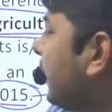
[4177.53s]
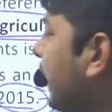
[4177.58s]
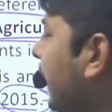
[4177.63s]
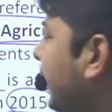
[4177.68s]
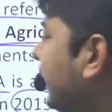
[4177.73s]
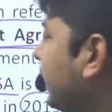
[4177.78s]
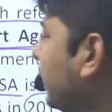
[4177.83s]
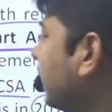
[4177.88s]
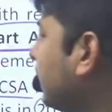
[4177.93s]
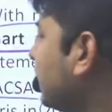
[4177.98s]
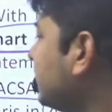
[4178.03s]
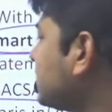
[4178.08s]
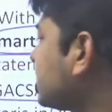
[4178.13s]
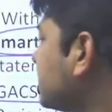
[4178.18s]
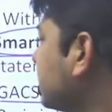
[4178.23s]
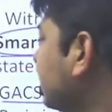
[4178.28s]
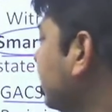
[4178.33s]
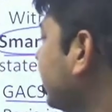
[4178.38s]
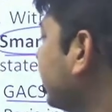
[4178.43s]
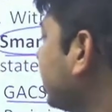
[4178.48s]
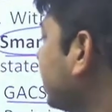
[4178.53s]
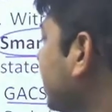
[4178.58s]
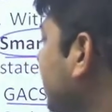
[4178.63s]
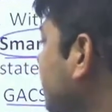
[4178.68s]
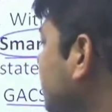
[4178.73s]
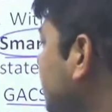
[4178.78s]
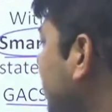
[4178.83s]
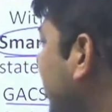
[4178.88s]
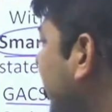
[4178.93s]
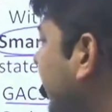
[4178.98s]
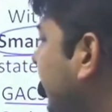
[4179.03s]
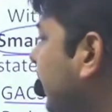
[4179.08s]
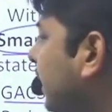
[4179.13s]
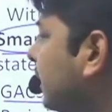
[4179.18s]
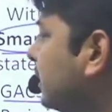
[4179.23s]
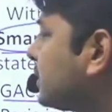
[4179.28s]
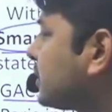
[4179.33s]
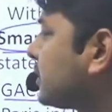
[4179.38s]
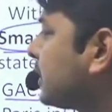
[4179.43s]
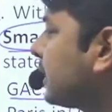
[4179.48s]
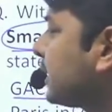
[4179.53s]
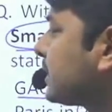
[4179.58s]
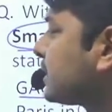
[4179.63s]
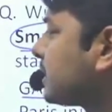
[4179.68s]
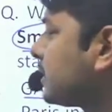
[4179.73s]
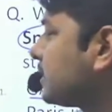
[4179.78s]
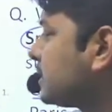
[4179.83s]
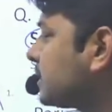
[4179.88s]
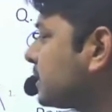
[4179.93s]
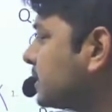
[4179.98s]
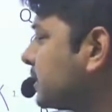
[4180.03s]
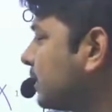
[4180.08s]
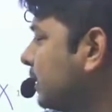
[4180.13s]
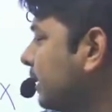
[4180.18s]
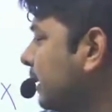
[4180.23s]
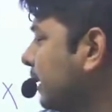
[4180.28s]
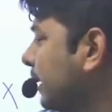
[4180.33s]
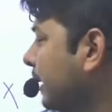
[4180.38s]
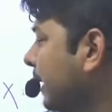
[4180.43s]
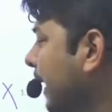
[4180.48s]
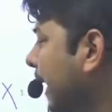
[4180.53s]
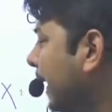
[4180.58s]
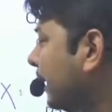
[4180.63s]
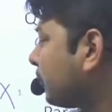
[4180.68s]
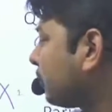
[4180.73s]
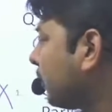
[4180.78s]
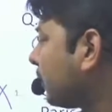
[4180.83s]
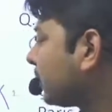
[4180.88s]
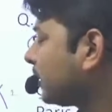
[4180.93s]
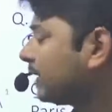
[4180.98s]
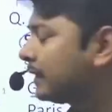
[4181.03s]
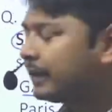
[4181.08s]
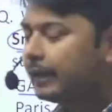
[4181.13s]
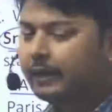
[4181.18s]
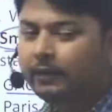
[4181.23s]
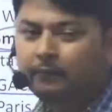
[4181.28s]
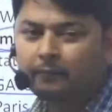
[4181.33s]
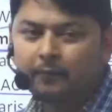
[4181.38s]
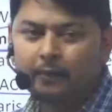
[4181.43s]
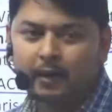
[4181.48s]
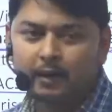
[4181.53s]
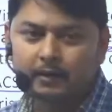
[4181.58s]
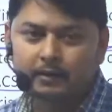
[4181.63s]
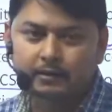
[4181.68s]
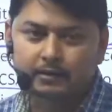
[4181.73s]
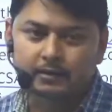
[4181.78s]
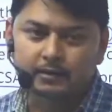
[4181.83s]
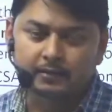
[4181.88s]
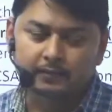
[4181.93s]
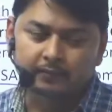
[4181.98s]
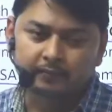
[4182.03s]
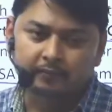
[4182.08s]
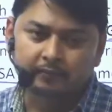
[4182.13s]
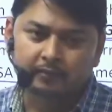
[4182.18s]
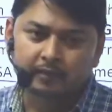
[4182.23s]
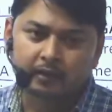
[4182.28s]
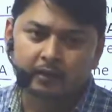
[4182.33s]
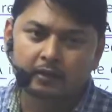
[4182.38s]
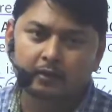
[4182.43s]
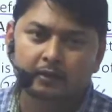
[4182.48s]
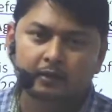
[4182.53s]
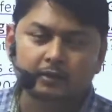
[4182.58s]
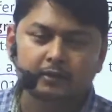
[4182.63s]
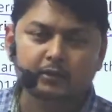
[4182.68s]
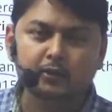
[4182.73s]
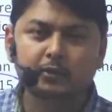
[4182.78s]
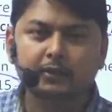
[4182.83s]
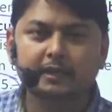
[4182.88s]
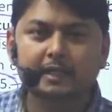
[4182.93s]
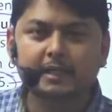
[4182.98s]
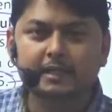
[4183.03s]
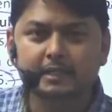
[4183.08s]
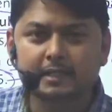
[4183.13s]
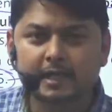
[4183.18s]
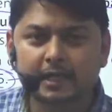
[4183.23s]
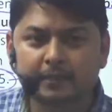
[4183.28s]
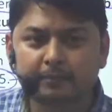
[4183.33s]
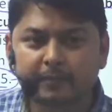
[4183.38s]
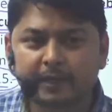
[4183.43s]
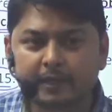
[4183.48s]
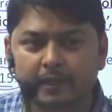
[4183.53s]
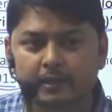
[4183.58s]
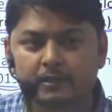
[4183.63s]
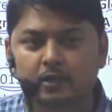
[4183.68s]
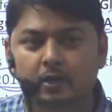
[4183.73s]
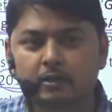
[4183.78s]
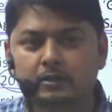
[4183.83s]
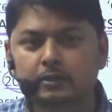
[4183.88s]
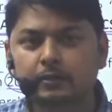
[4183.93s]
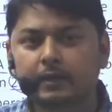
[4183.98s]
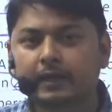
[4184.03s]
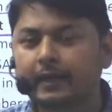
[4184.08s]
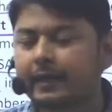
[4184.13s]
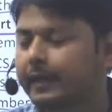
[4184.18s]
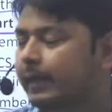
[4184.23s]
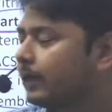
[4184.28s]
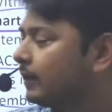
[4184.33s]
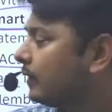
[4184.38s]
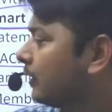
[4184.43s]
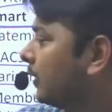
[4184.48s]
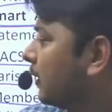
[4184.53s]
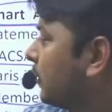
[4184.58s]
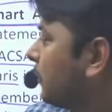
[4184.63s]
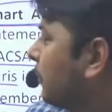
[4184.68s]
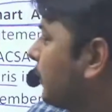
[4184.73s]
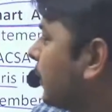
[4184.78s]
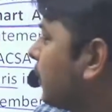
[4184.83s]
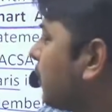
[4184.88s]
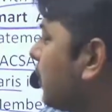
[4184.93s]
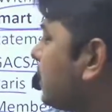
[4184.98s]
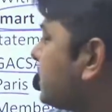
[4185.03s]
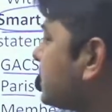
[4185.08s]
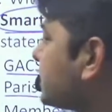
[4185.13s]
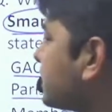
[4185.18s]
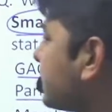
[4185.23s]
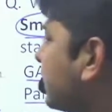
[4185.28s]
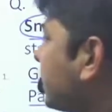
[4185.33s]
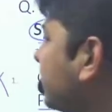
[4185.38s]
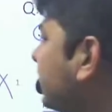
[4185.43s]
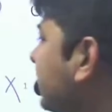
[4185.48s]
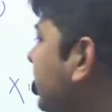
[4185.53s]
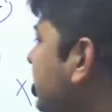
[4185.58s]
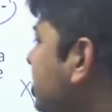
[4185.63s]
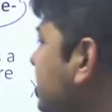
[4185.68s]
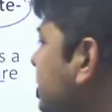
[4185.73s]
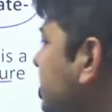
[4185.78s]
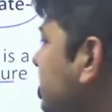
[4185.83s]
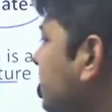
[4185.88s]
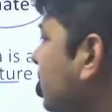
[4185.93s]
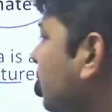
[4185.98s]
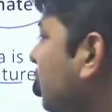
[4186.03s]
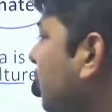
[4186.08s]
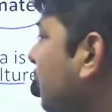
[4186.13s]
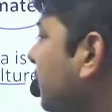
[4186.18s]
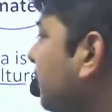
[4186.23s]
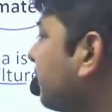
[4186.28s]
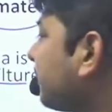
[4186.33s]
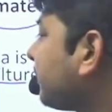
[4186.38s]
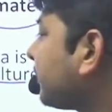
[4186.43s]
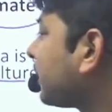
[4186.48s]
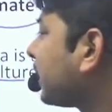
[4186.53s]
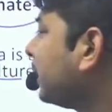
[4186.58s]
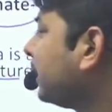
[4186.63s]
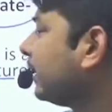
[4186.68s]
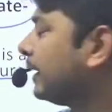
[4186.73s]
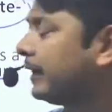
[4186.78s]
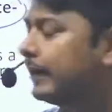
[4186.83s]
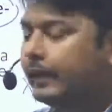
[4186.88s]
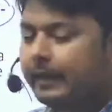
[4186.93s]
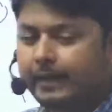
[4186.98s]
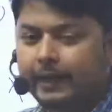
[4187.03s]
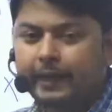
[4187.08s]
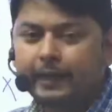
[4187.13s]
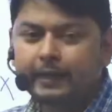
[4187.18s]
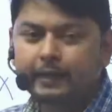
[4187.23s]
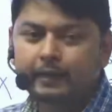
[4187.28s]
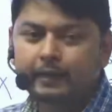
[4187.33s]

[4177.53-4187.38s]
agriculture, international agriculture research headquartered in France. So this statement is also correct because this group, it